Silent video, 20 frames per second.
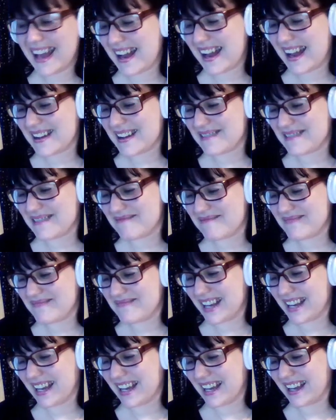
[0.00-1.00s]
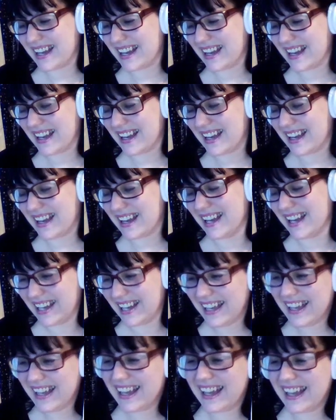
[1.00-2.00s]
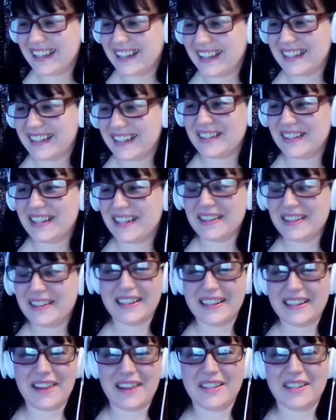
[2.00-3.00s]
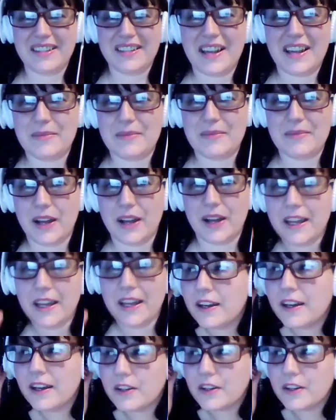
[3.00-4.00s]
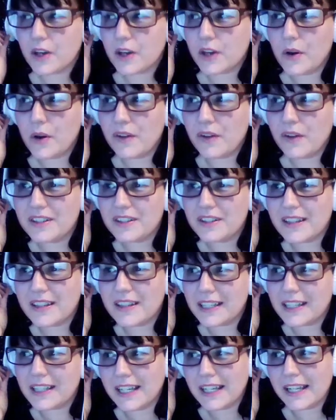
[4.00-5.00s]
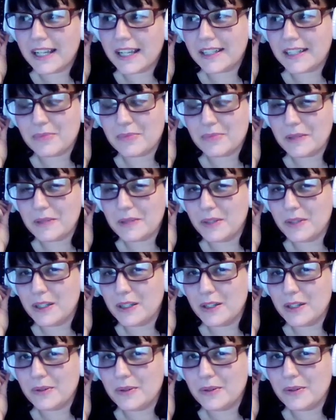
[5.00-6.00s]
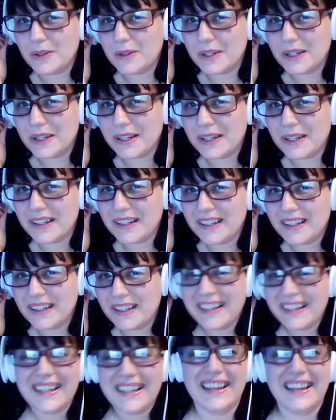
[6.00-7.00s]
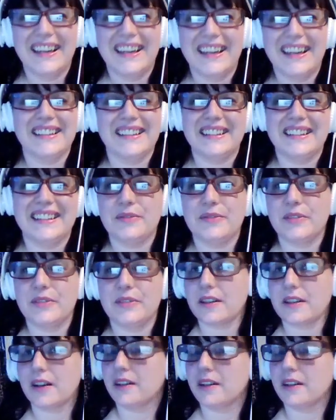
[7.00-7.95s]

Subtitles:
Um, and then I have to tell him like, go over to that lady and put a balloon on her, and they'll just kind